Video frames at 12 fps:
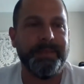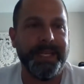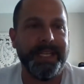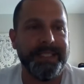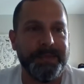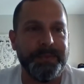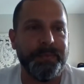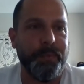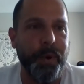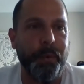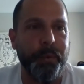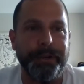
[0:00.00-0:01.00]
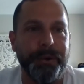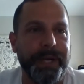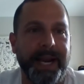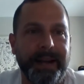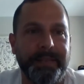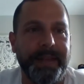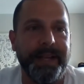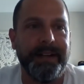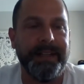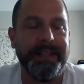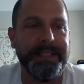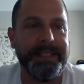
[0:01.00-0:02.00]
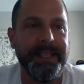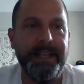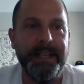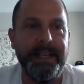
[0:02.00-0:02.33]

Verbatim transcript: because what we're doing out there is